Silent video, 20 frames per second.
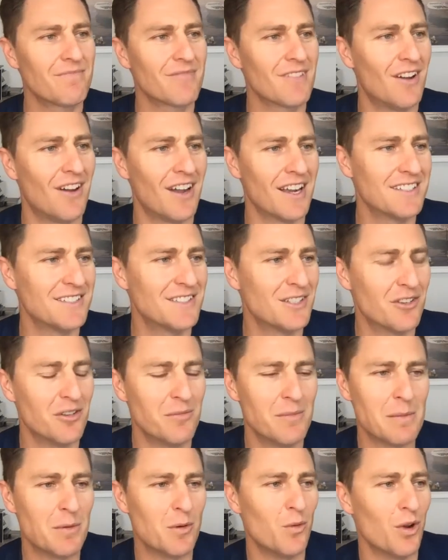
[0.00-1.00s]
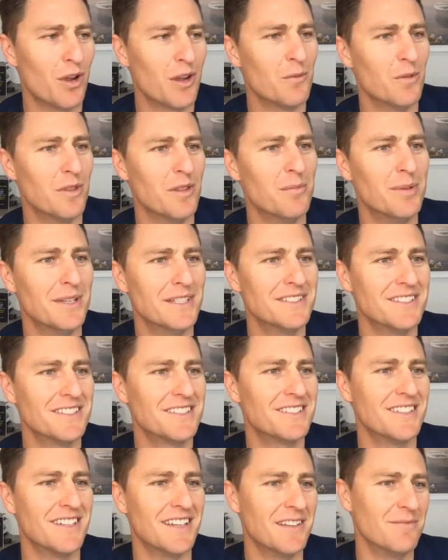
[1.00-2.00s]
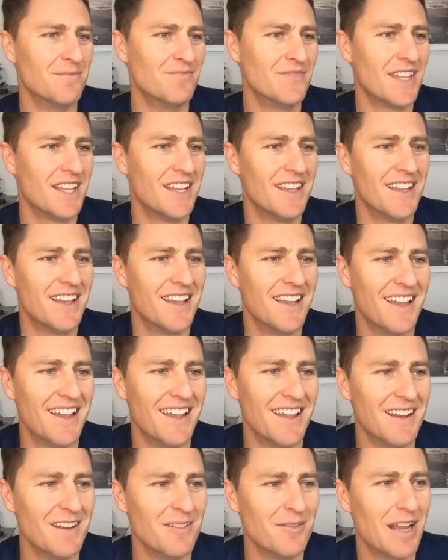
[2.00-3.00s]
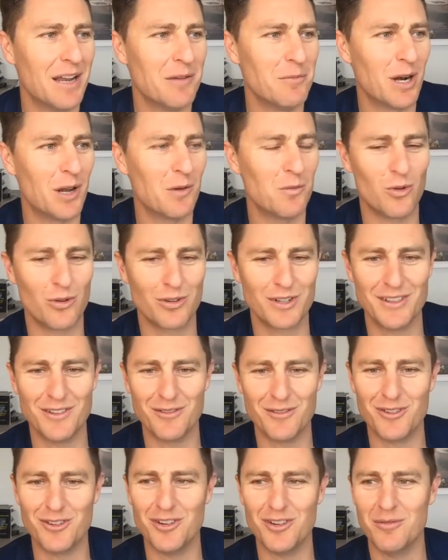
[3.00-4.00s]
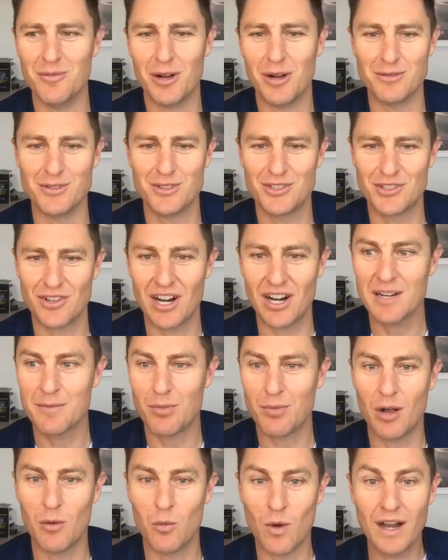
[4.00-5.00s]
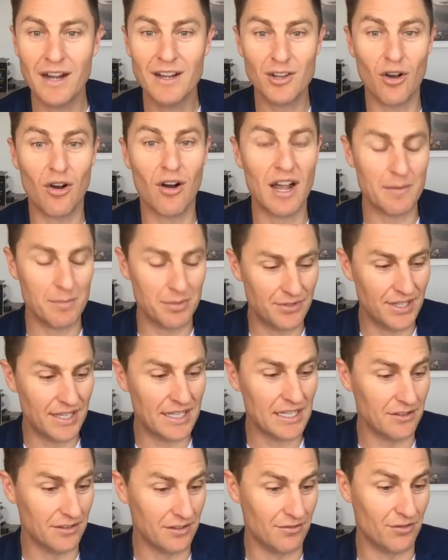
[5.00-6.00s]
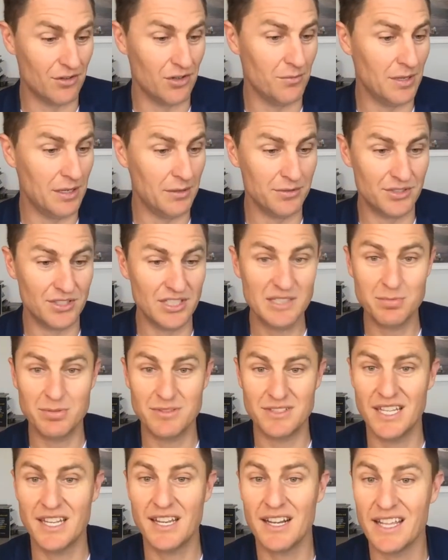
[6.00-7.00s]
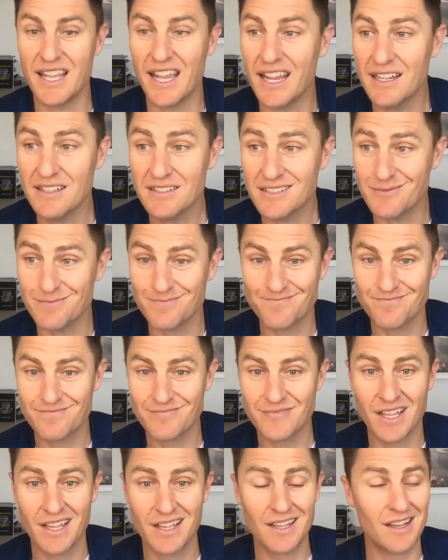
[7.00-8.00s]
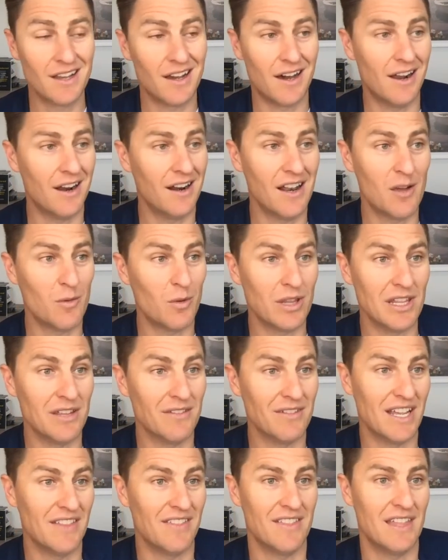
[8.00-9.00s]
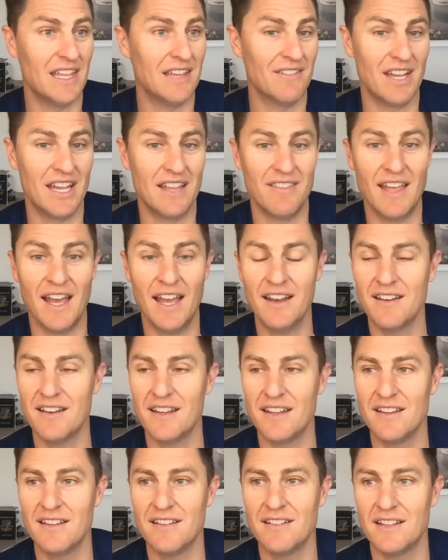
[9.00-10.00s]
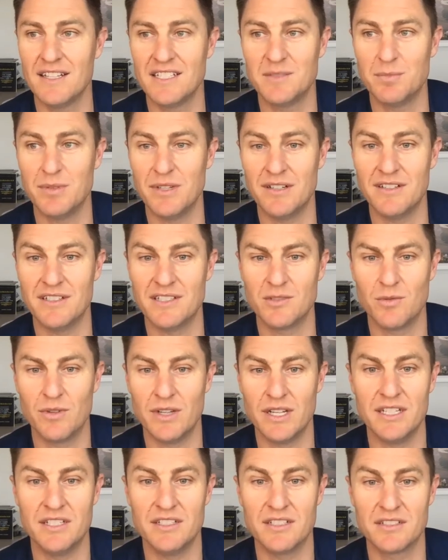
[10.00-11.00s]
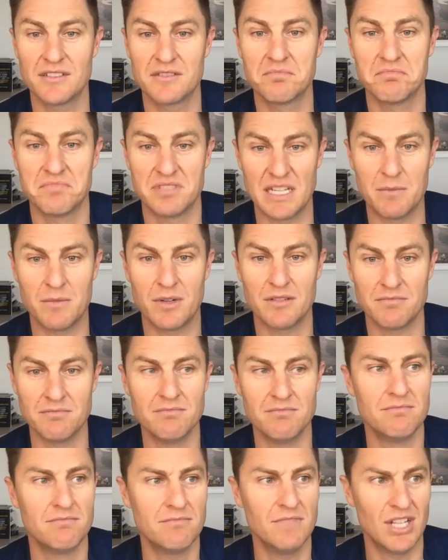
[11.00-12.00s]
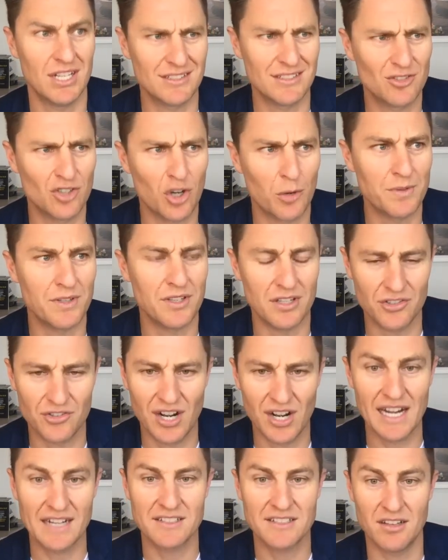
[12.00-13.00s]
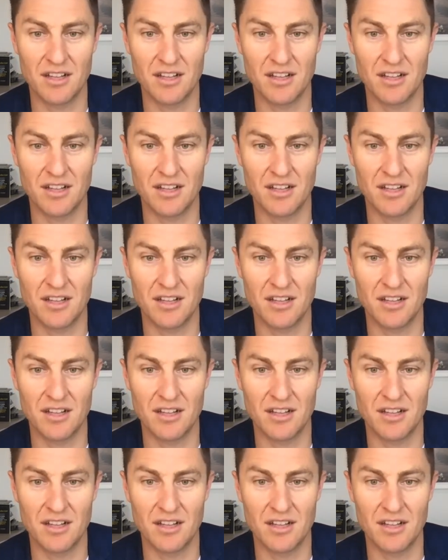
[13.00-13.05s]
I can still remember working with the business team, and when I walked in the room, I was struck by one guy in particular in the room. He was just particularly handsome. I don't know whether you've ever had that experience where you get stopped in your tracks.